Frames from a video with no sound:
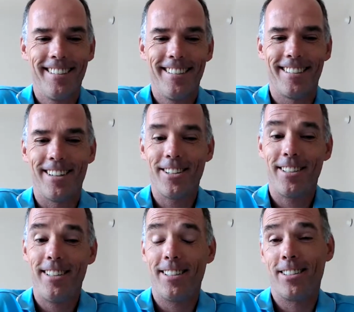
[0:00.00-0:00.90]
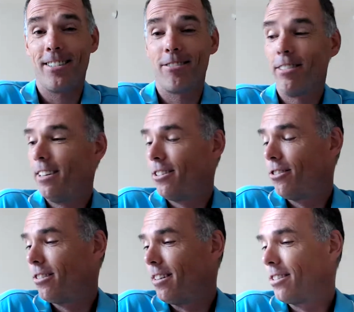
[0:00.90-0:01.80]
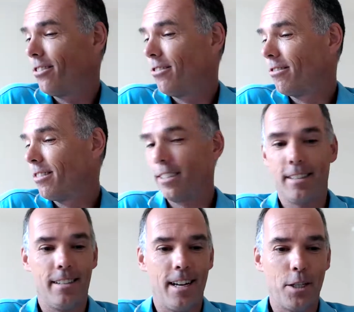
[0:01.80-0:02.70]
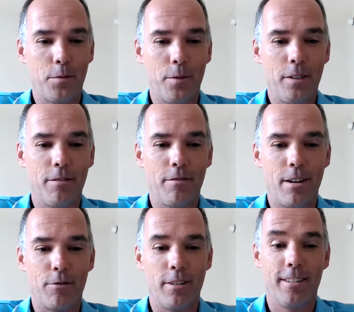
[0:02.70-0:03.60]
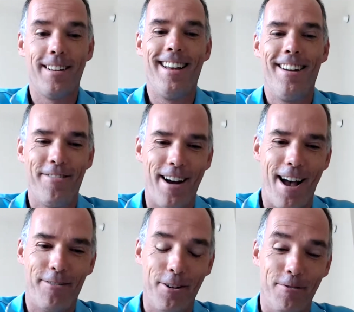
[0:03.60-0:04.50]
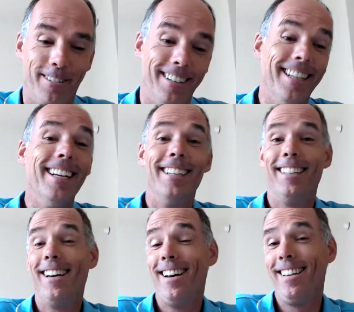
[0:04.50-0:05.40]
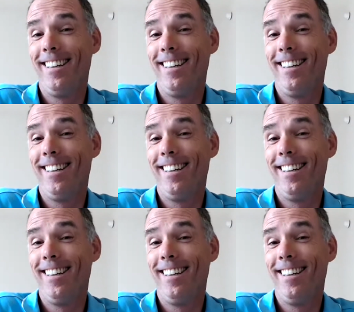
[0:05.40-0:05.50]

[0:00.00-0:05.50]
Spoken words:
Darcy is really good. Is a good estimate. 5. Well, yeah.